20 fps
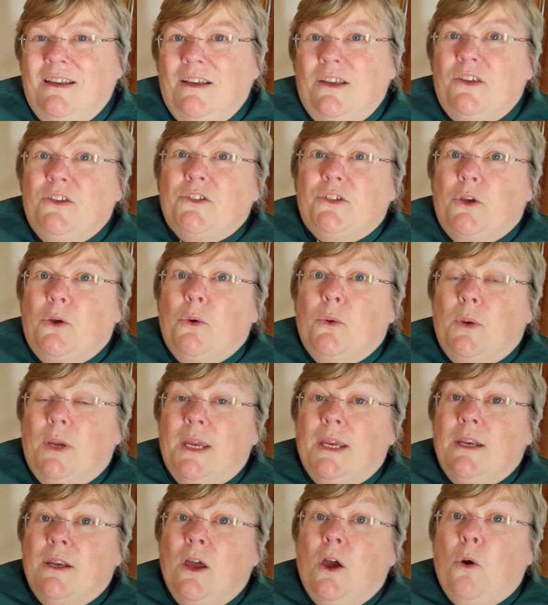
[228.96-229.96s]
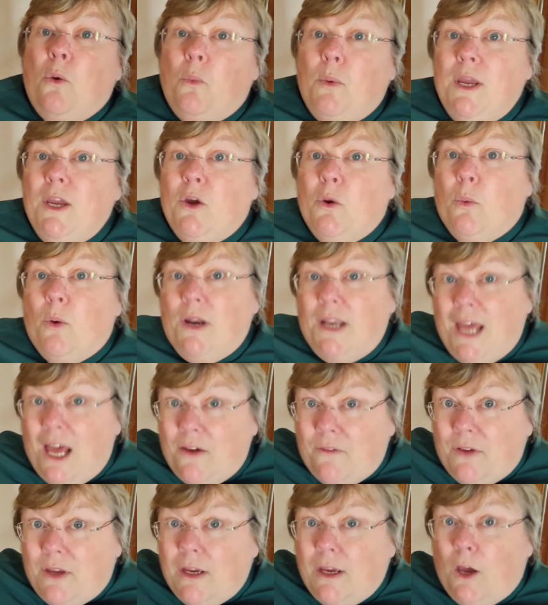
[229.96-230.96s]
So in week one,
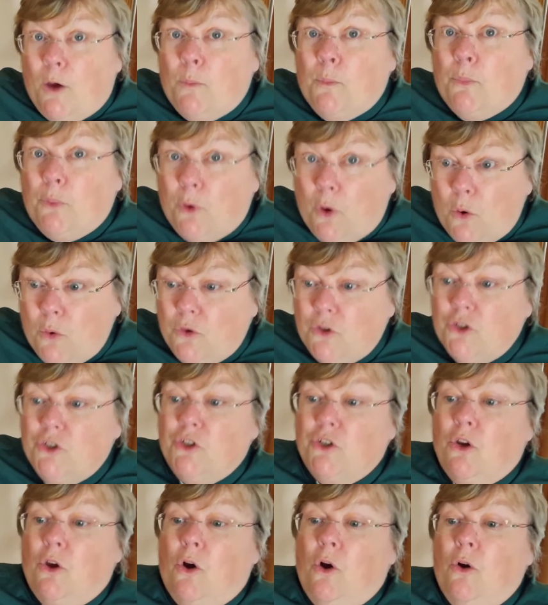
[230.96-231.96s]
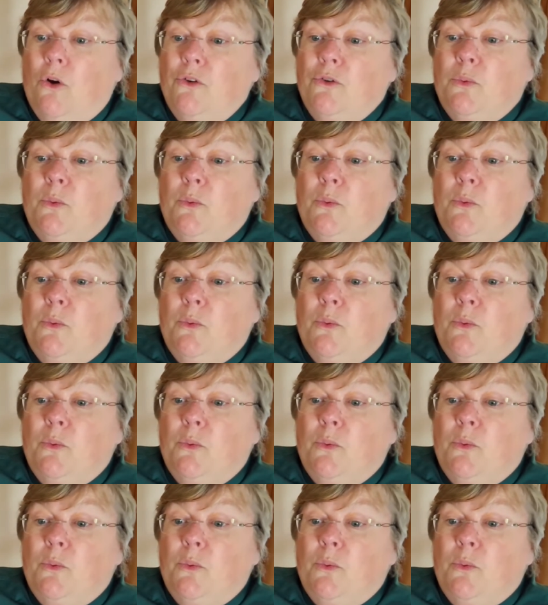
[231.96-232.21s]
having approached God,